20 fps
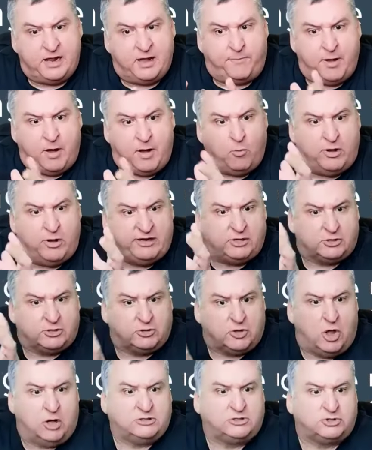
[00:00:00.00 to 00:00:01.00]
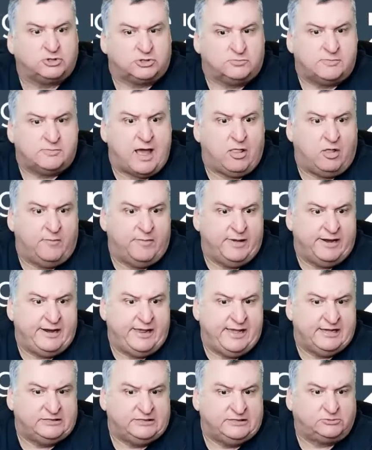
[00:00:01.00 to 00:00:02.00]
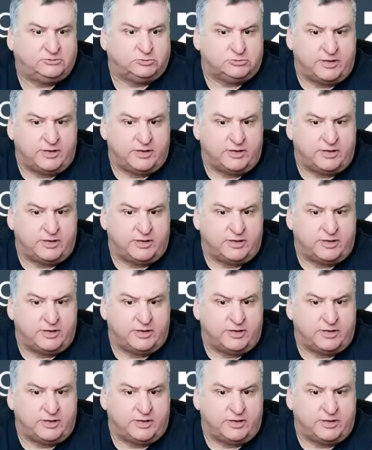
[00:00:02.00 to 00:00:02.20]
upon what your long-term element is,